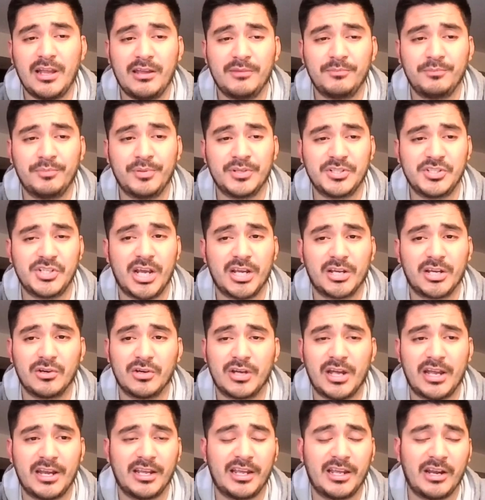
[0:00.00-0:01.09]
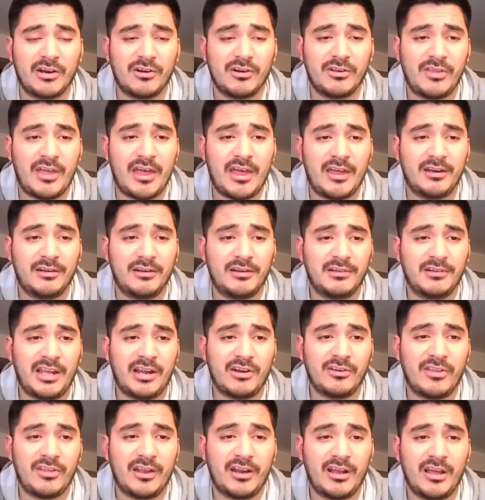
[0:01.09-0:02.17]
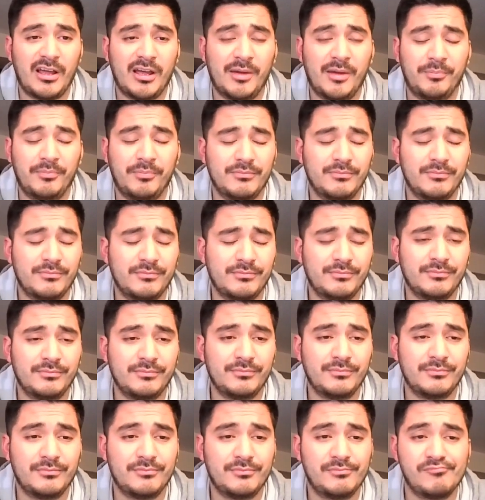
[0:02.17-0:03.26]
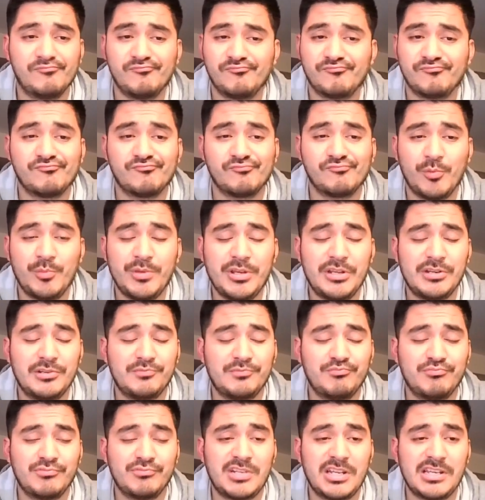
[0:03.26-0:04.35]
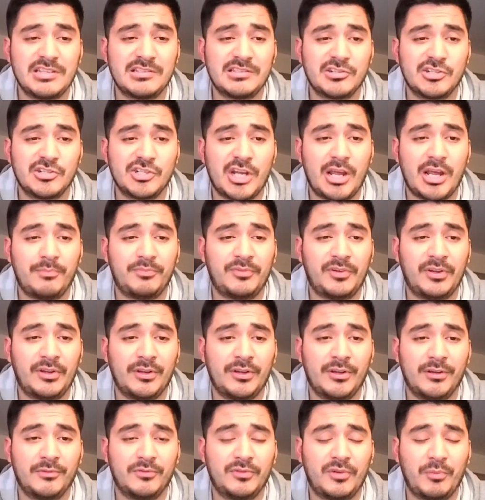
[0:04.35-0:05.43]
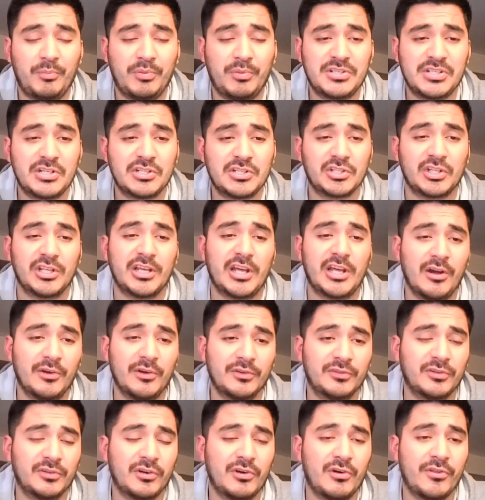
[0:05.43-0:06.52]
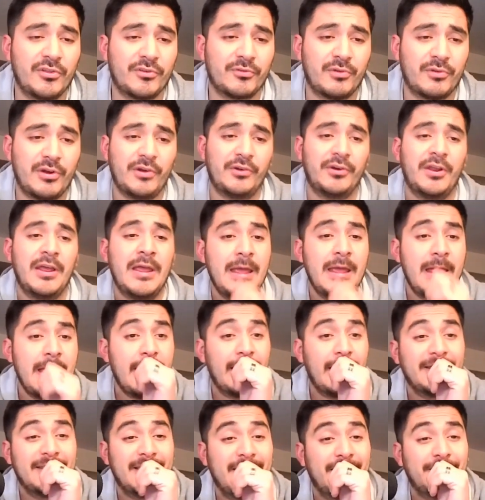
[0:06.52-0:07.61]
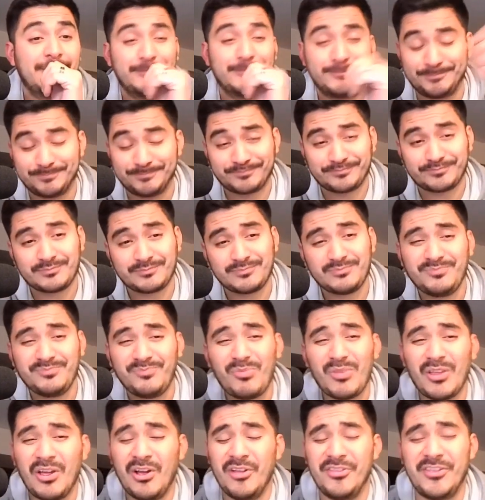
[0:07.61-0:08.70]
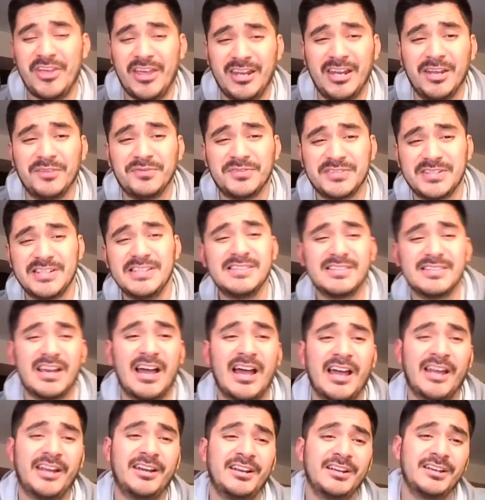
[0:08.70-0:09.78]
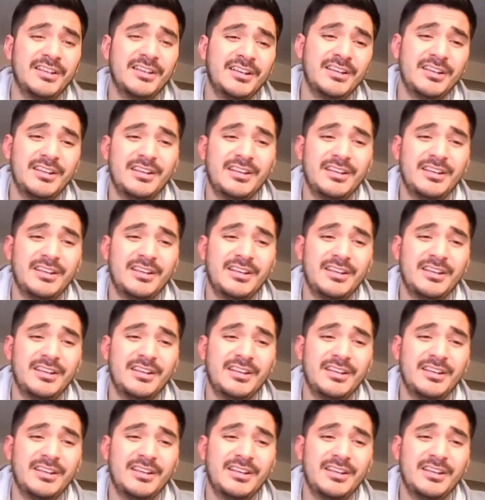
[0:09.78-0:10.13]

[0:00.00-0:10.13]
let Pacheco kind of carry that carry that up, we'll be in decent shape to to potentially host or go on the road. And then on the NFC side,